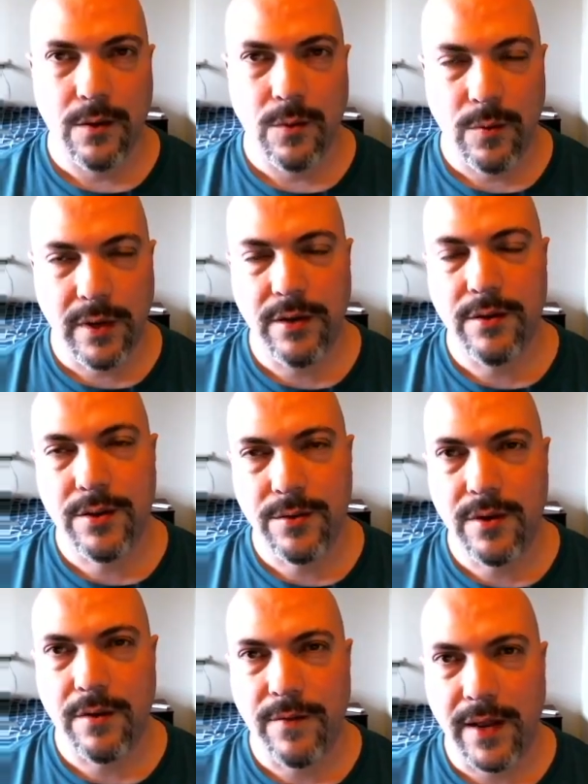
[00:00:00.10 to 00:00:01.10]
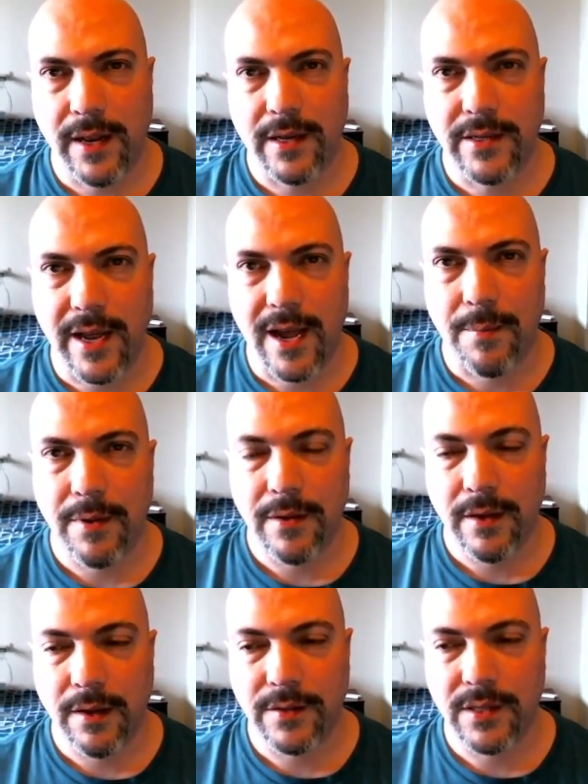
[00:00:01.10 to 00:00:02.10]
What do you do in a Phoenix app
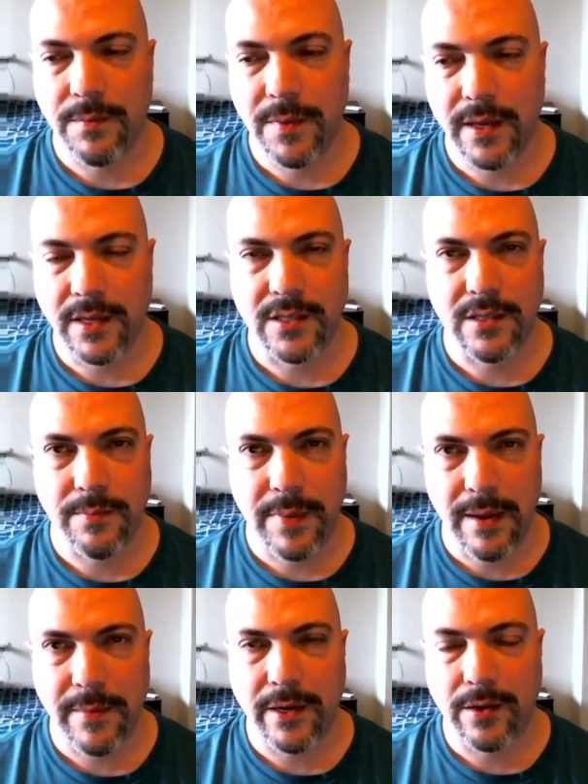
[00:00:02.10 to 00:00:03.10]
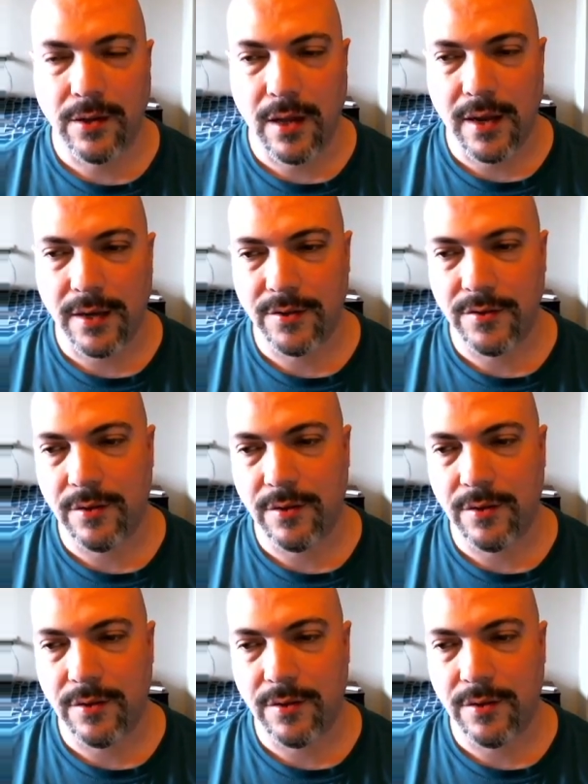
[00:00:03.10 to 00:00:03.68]
if something is spamming your logs